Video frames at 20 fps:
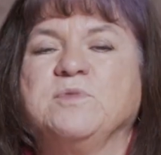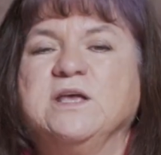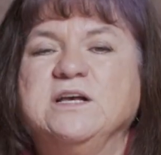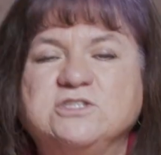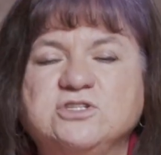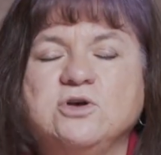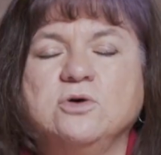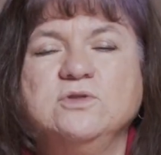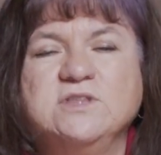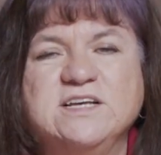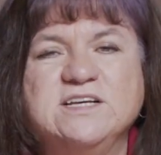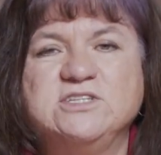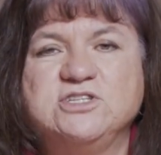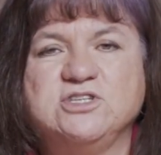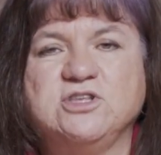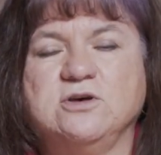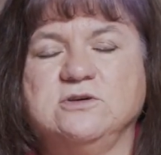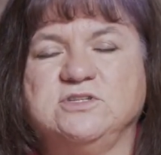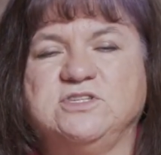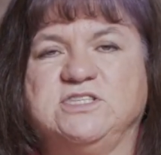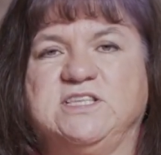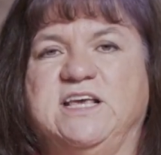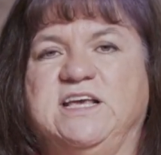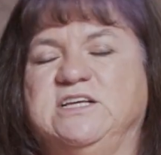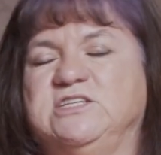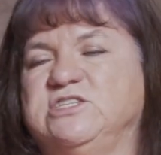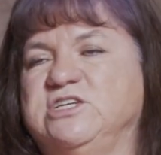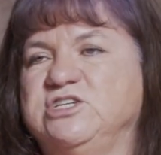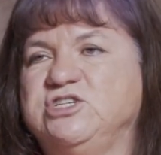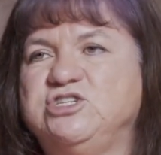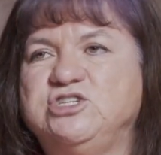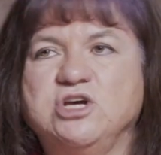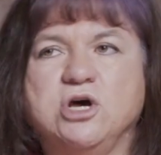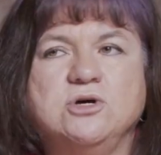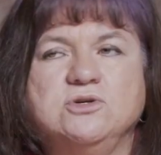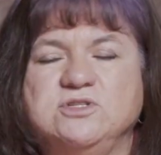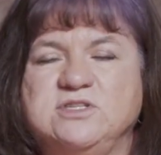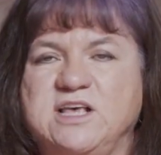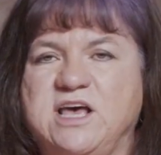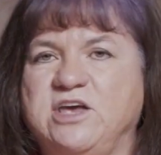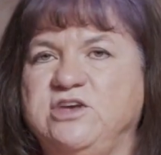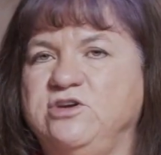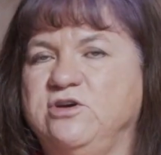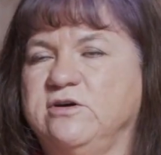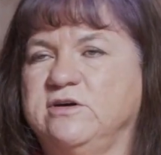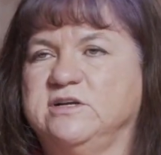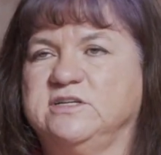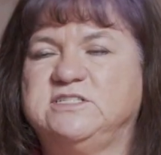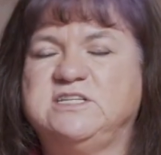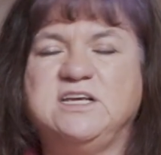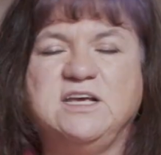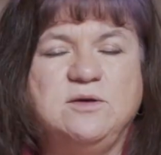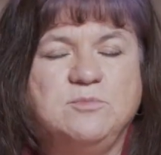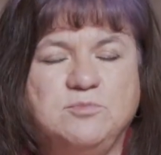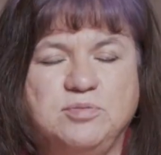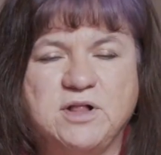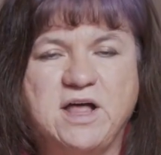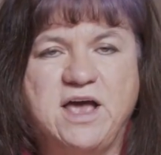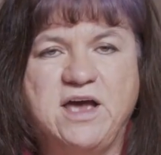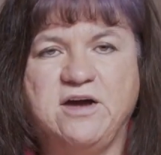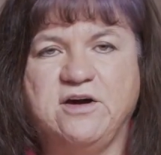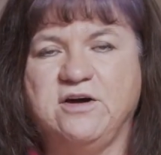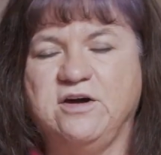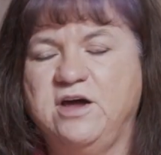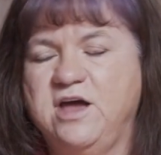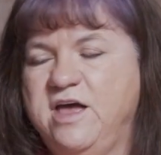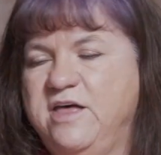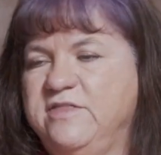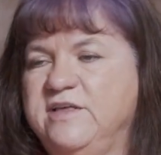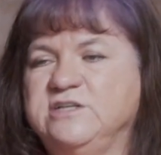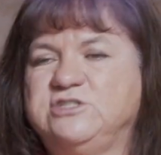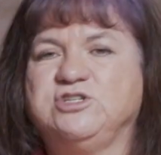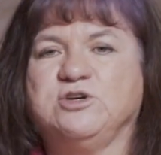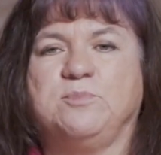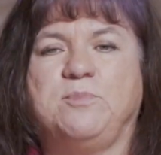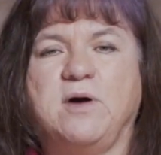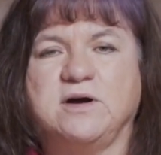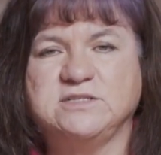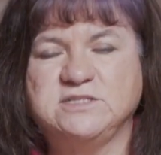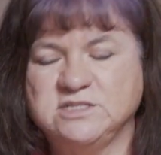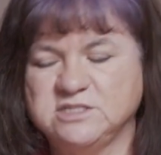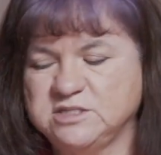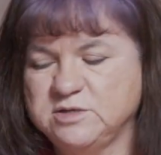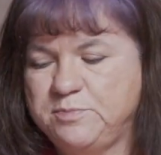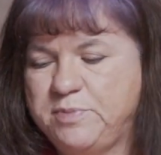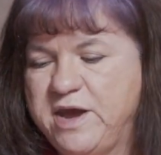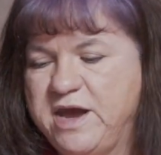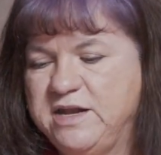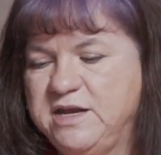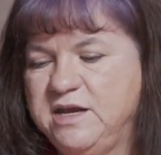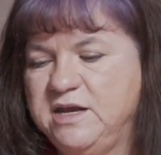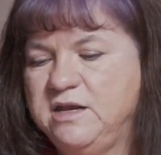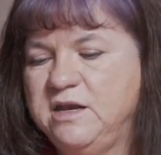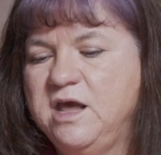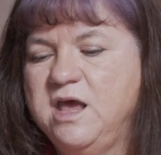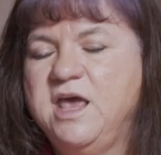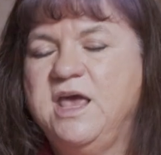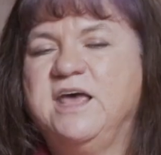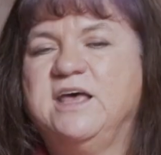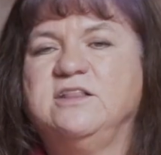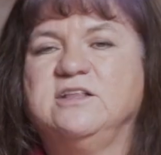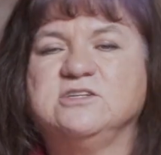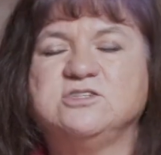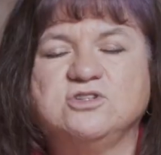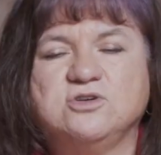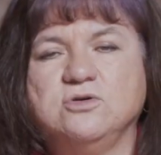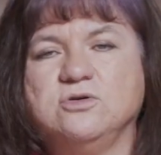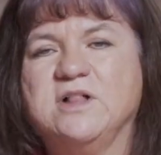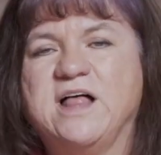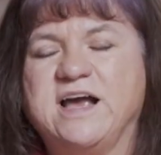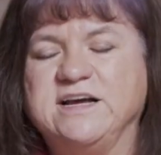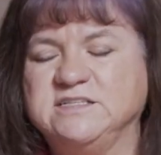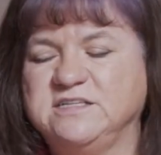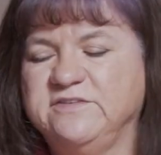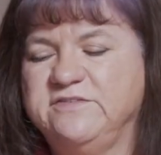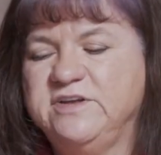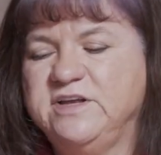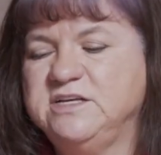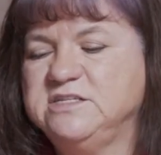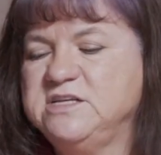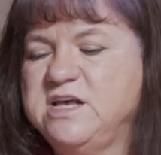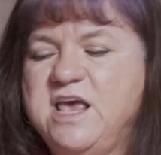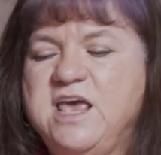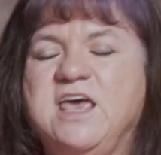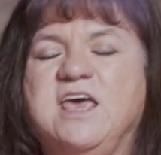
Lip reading: So list those things. It shows that you're a team player, that you're participating in the school activities.